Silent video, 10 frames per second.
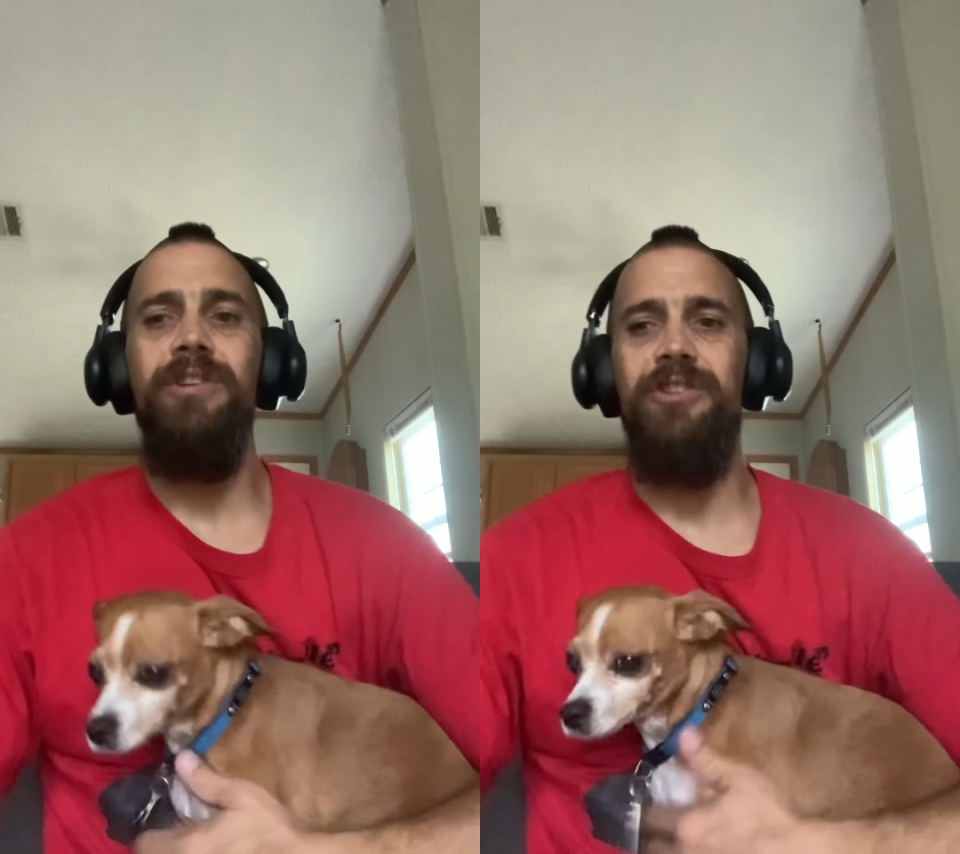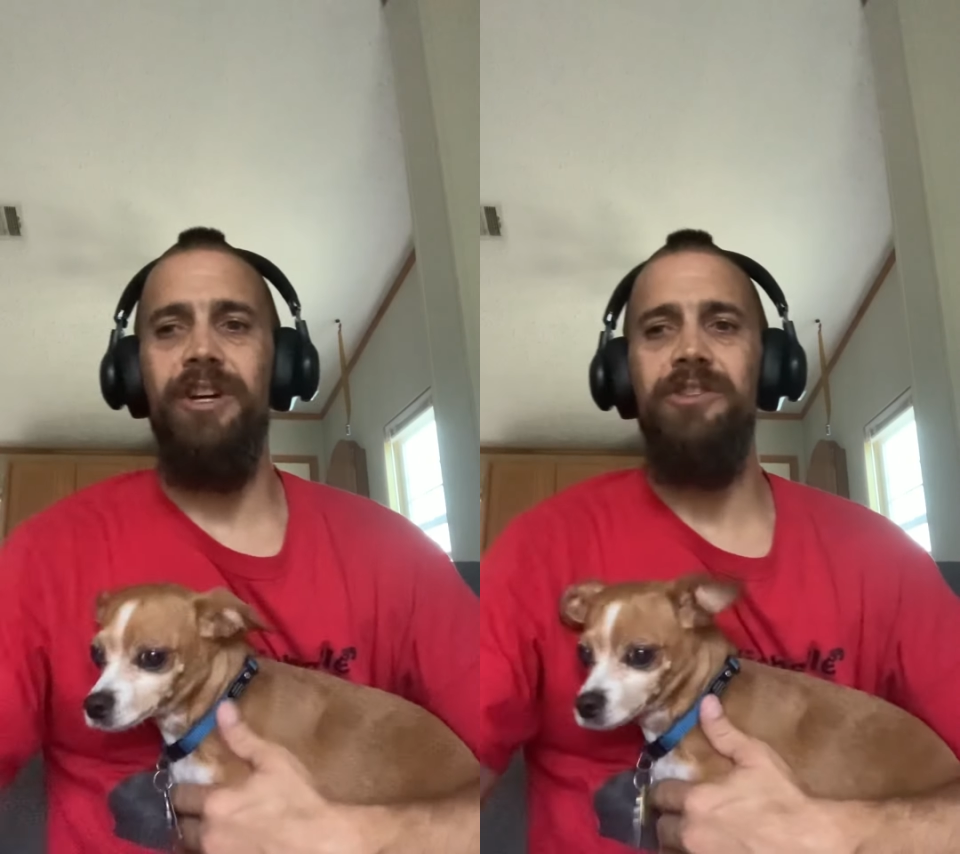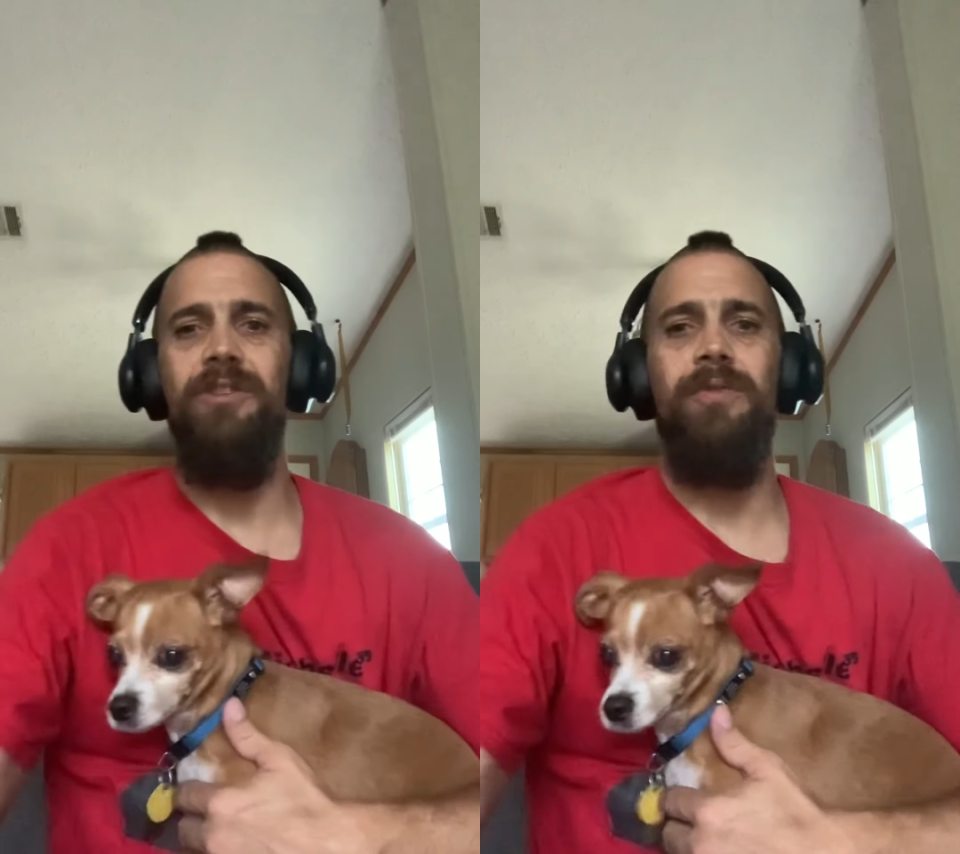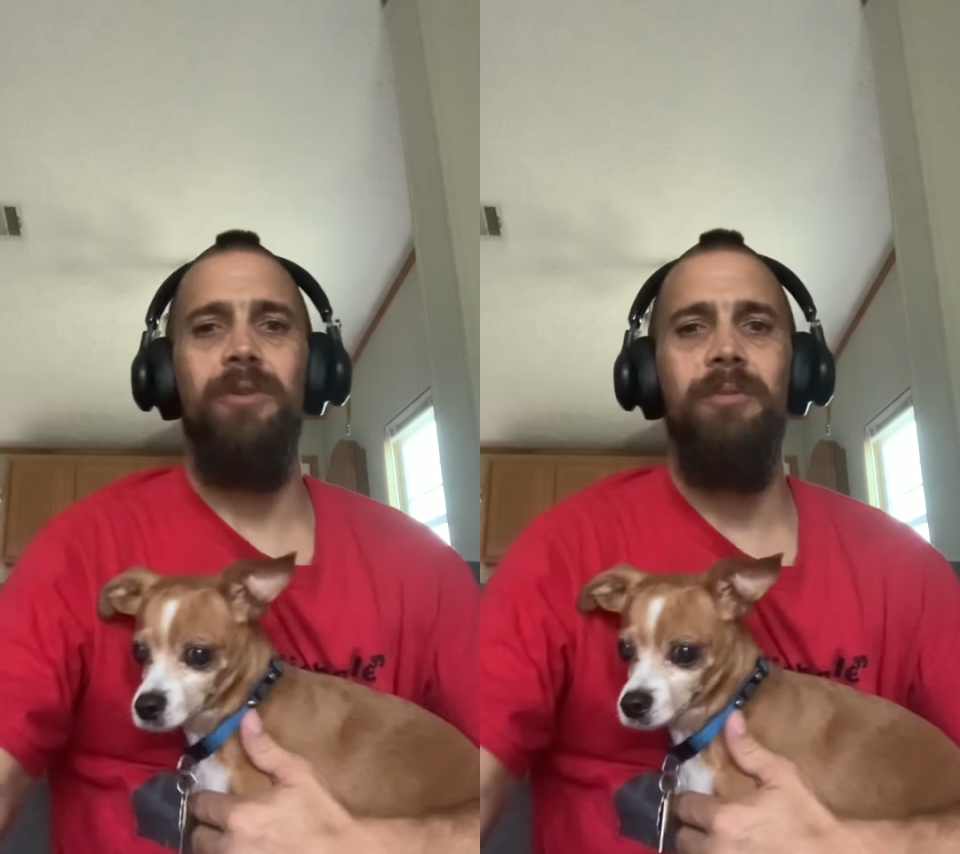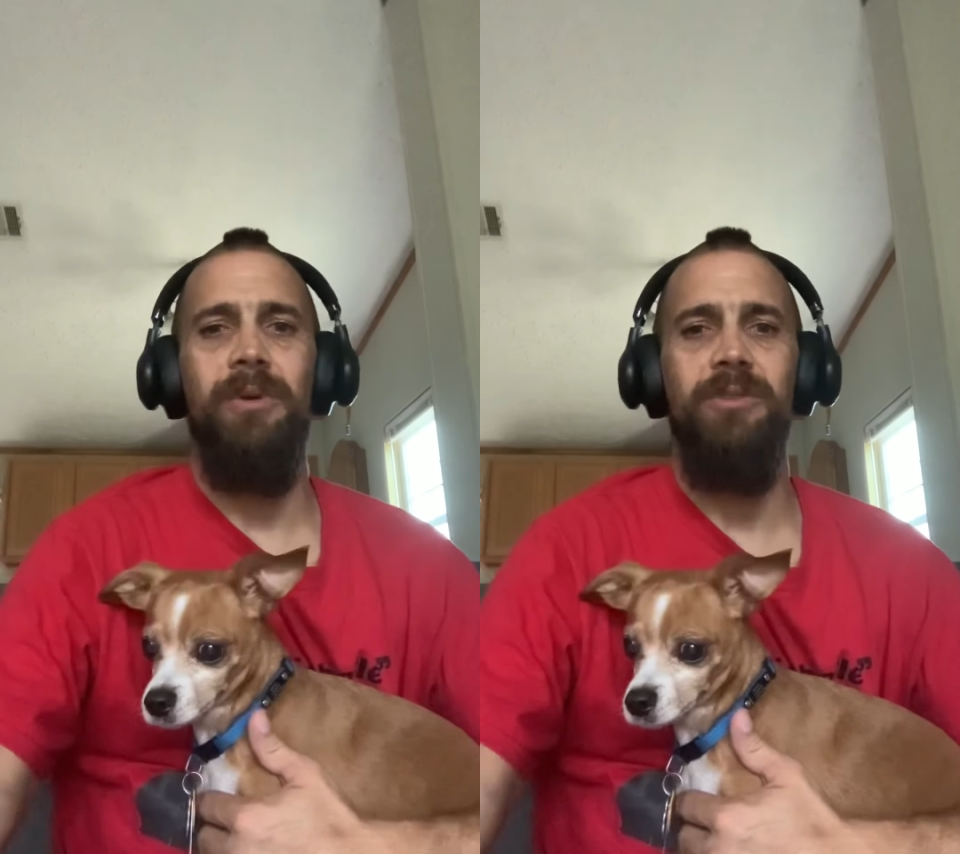has judged you for
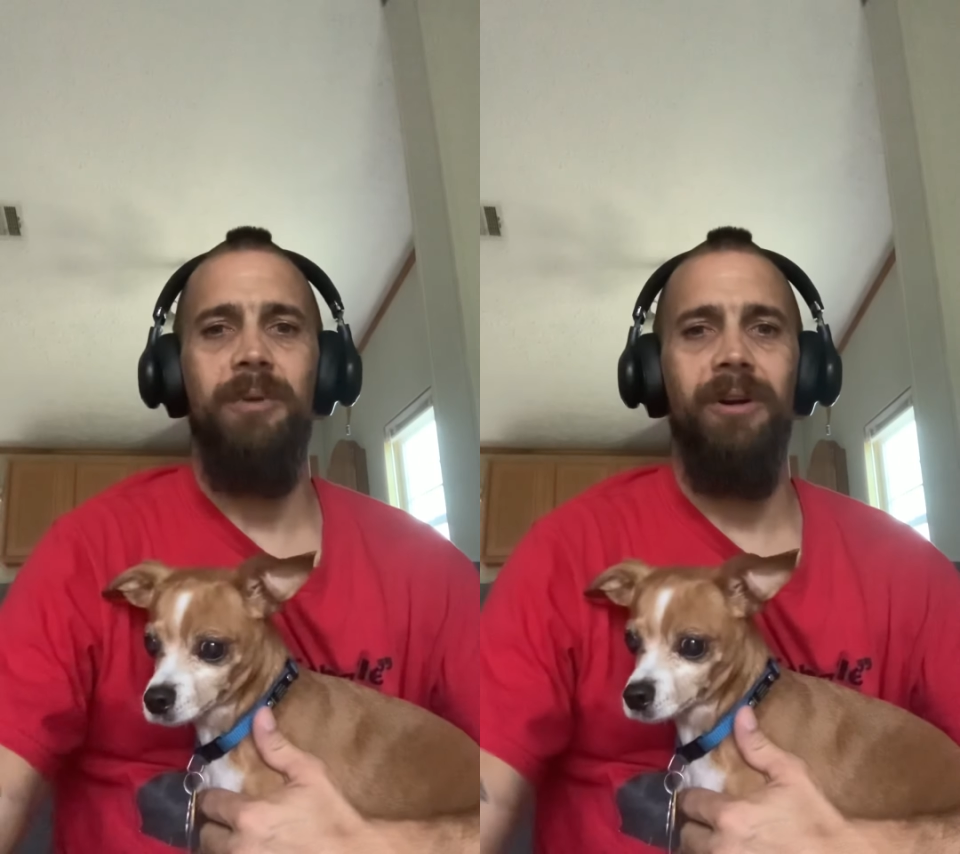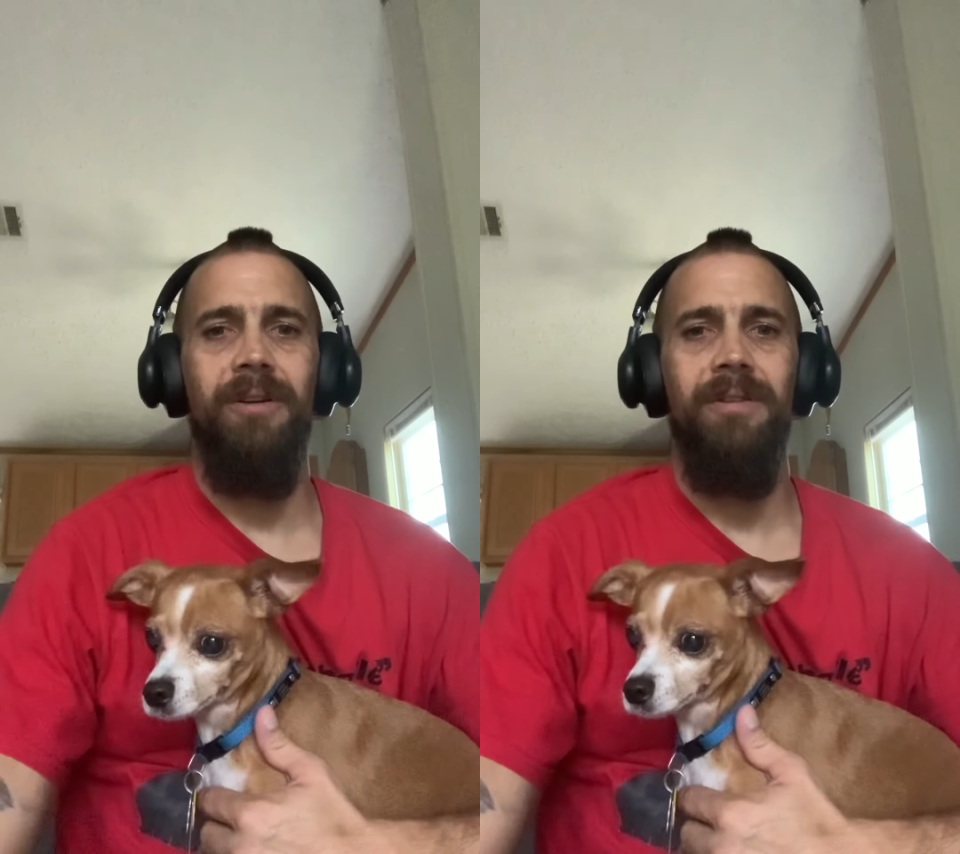the most part.